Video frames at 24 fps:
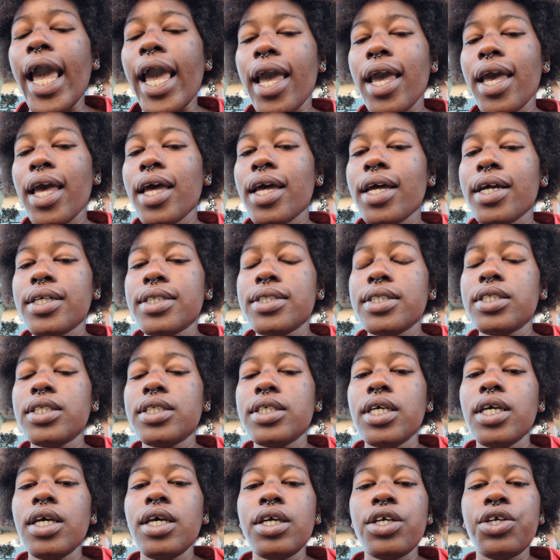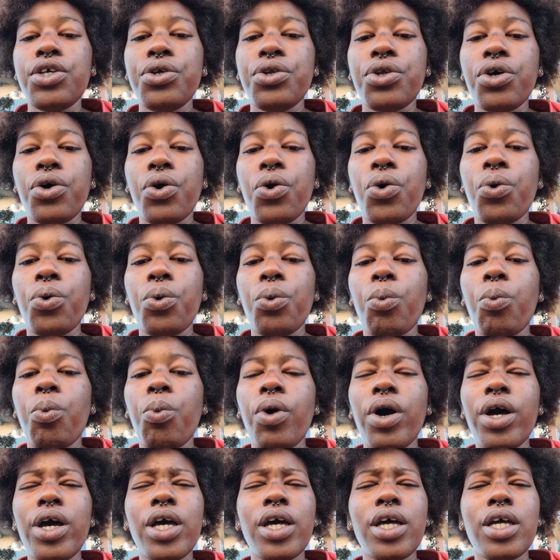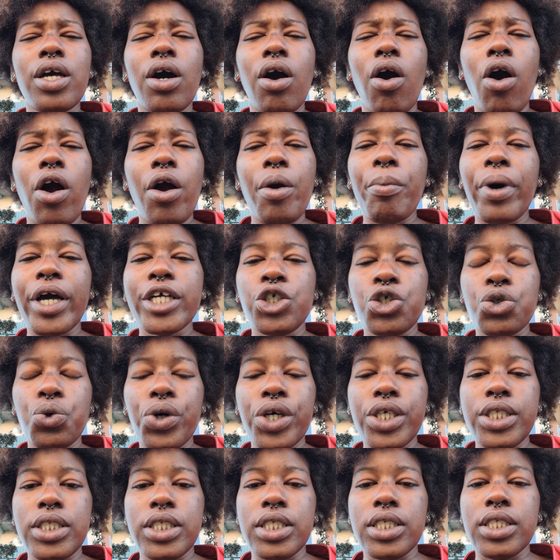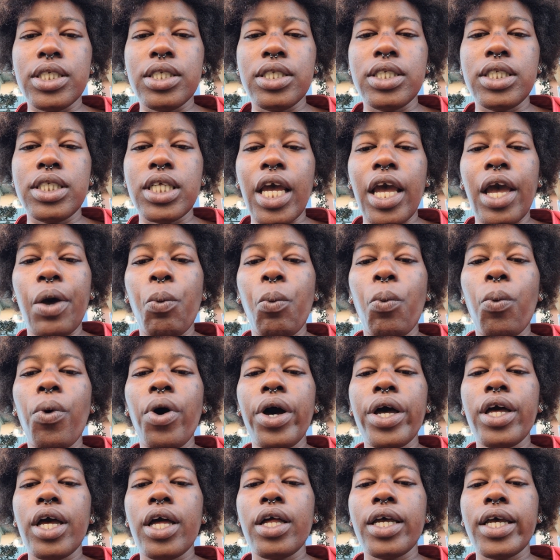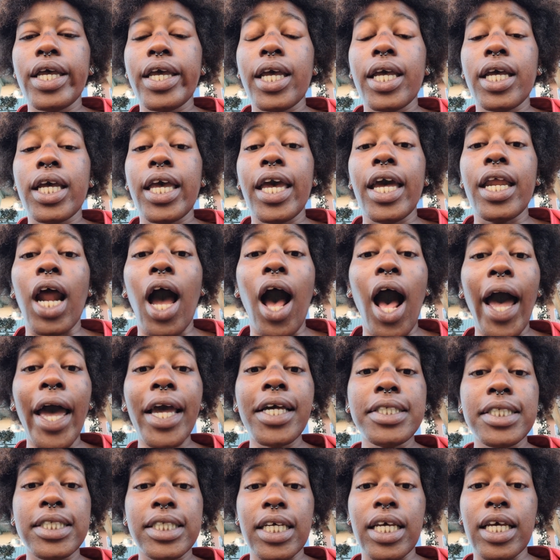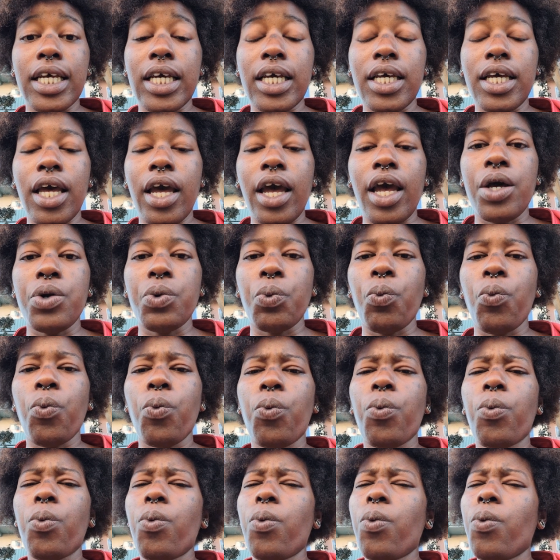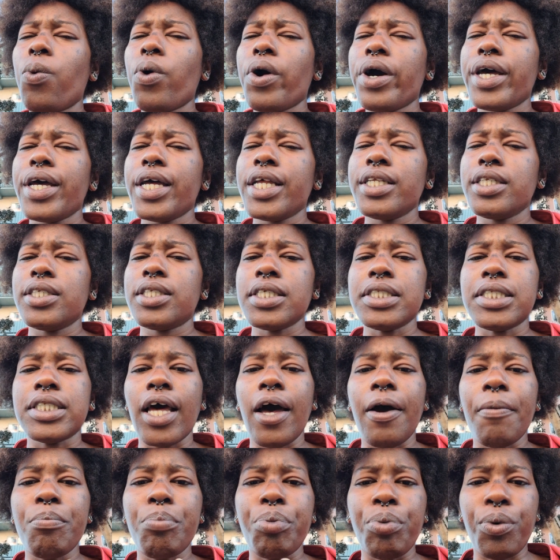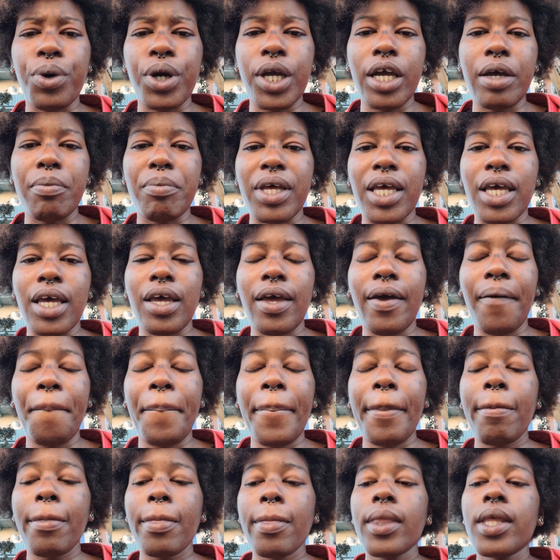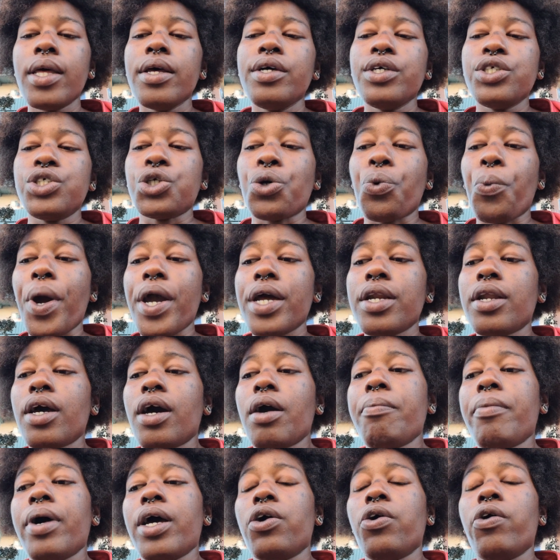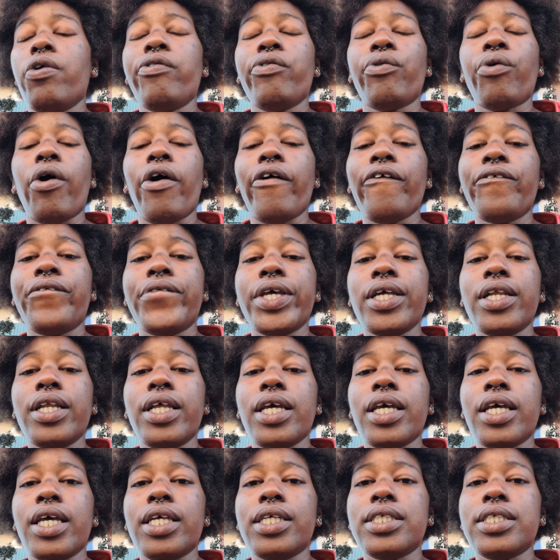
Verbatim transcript: and you know what are my choices and what can I see and what does that bring me? So right now my overall feeling